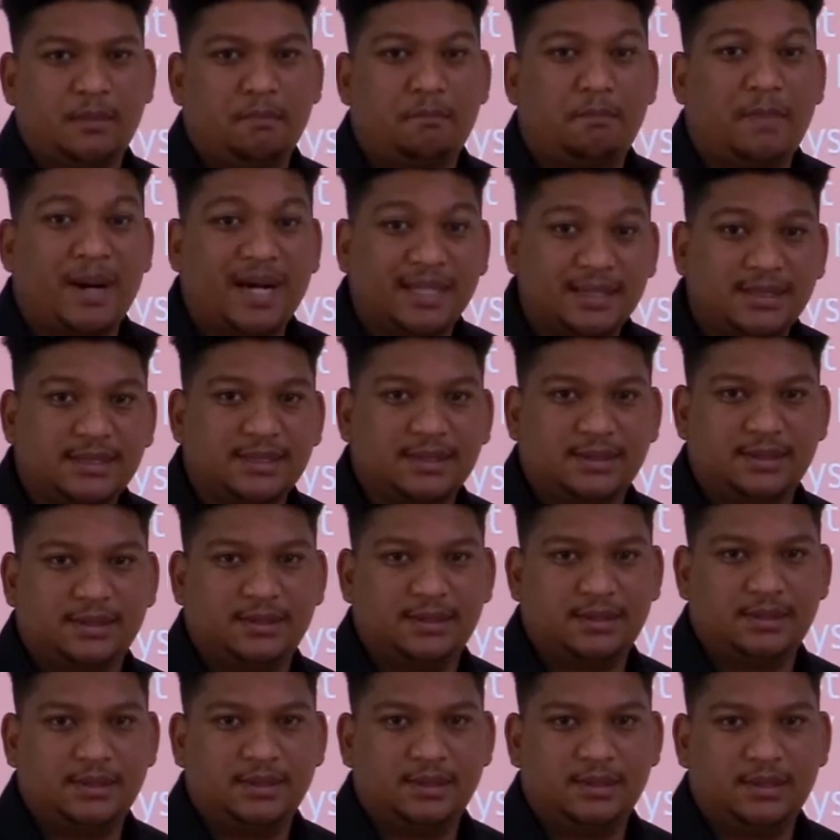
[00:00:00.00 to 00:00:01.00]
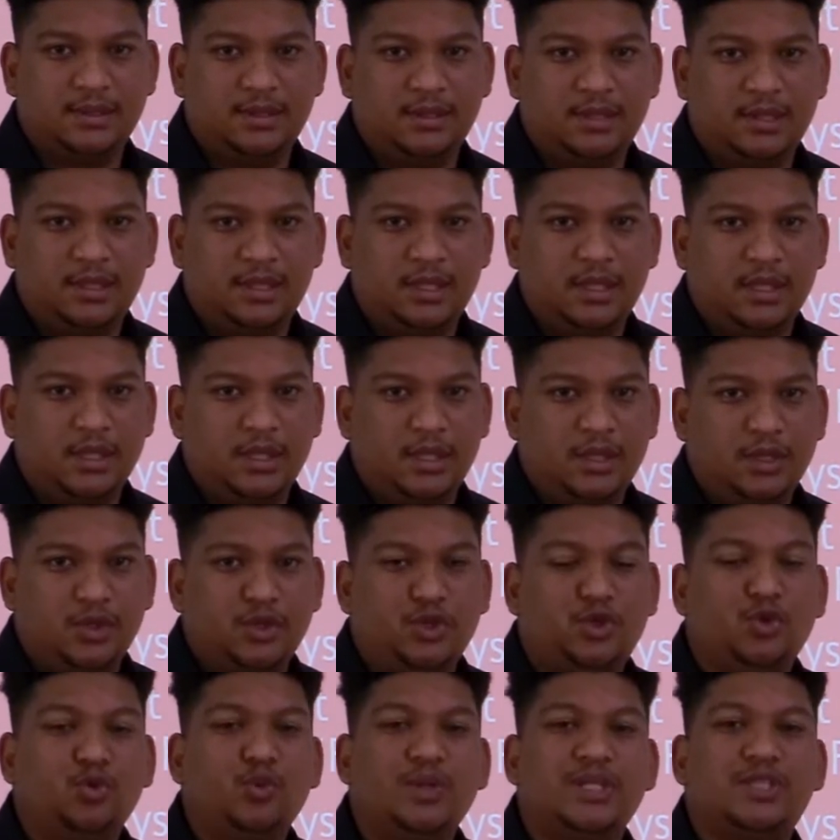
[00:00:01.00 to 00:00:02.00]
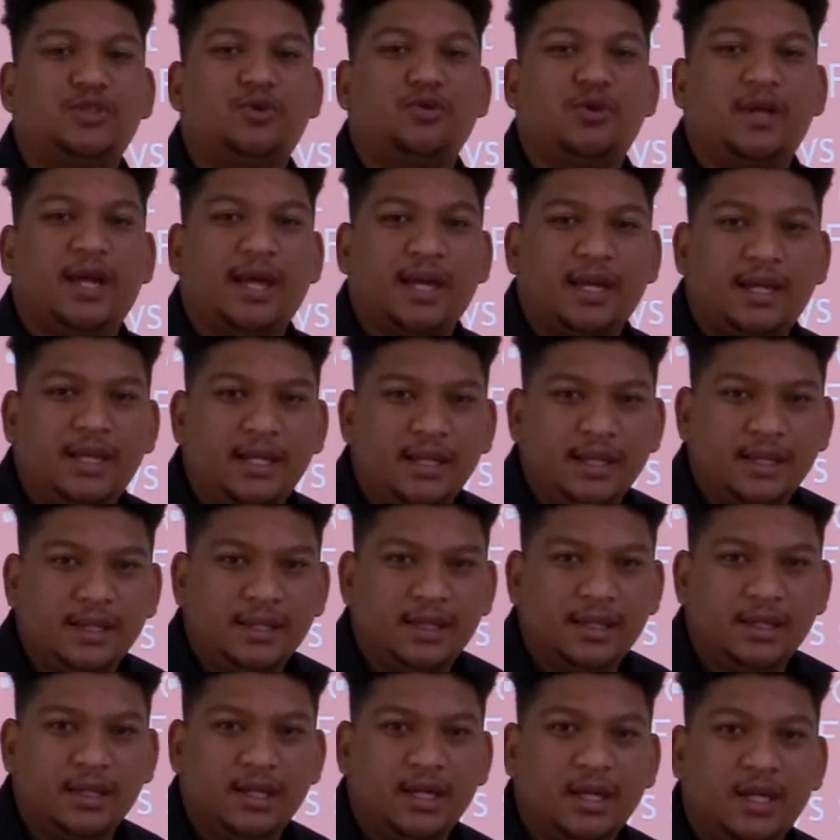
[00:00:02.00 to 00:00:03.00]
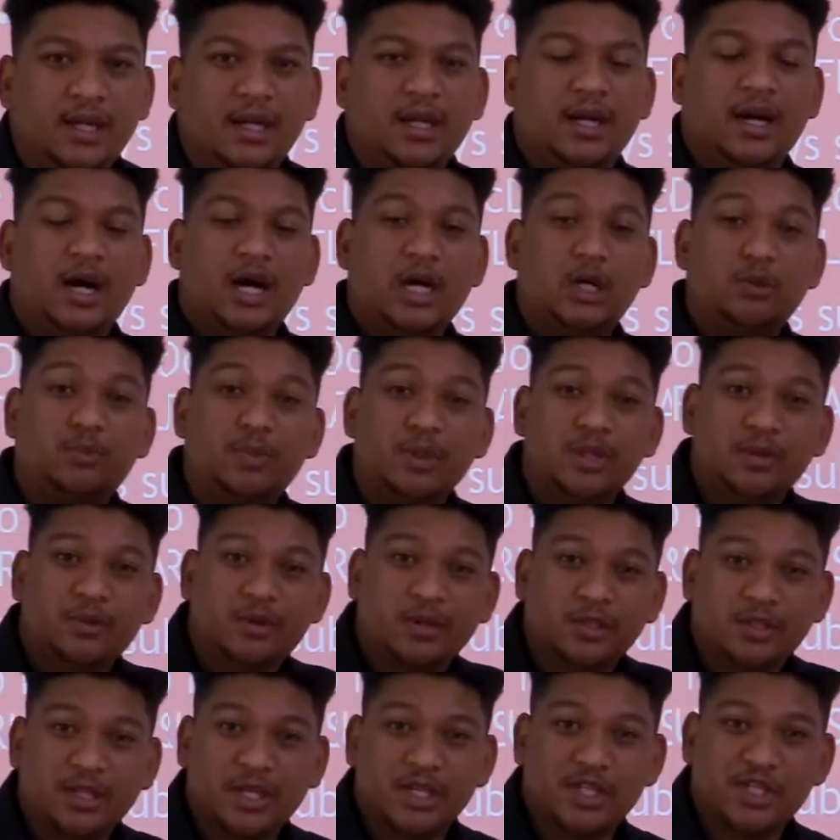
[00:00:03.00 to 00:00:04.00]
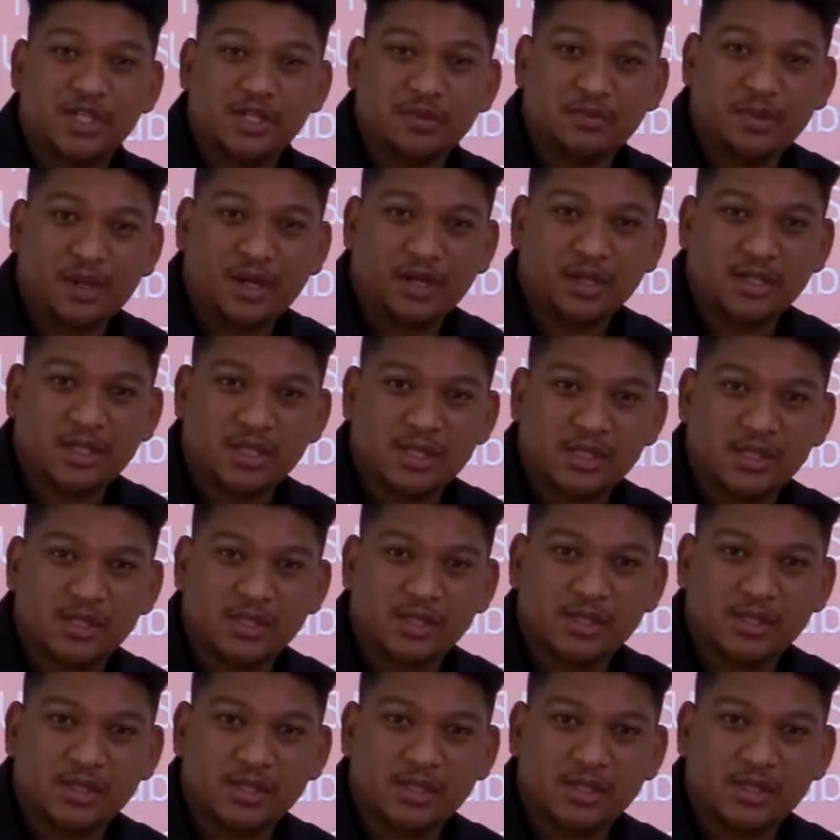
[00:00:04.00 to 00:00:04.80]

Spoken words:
But do it correctly. Open quotation marks,